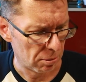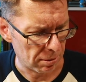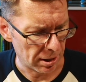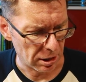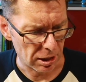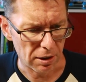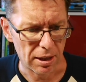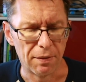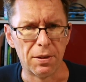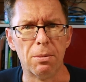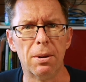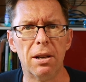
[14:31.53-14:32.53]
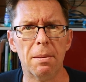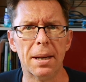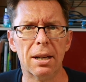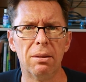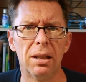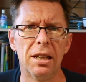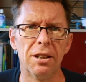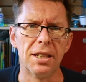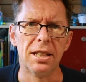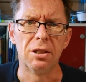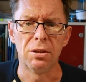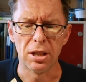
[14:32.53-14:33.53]
where you don't have to worry about
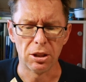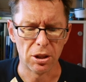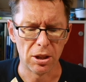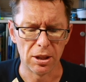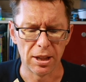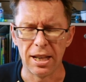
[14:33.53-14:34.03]
lighting conditions